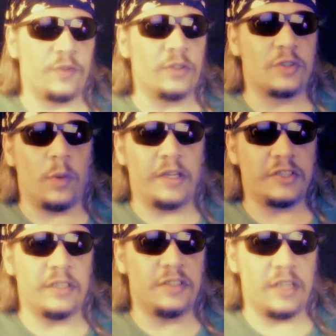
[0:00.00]
first
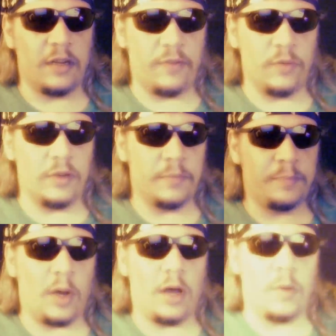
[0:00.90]
question in this interview to
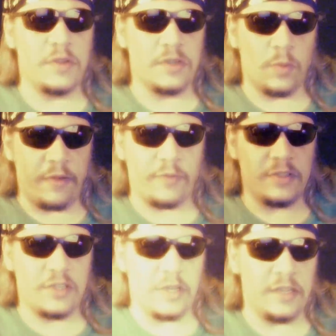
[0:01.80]
Paul was in
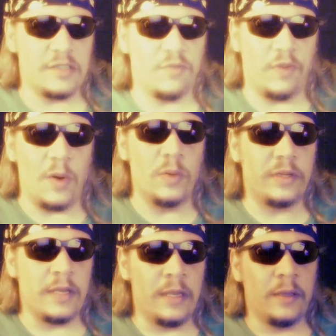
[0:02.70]
reference to his vote
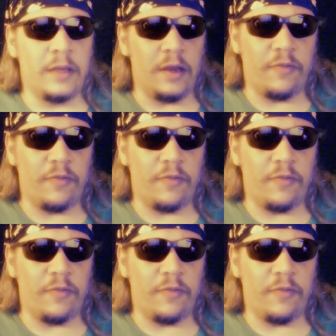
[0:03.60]
in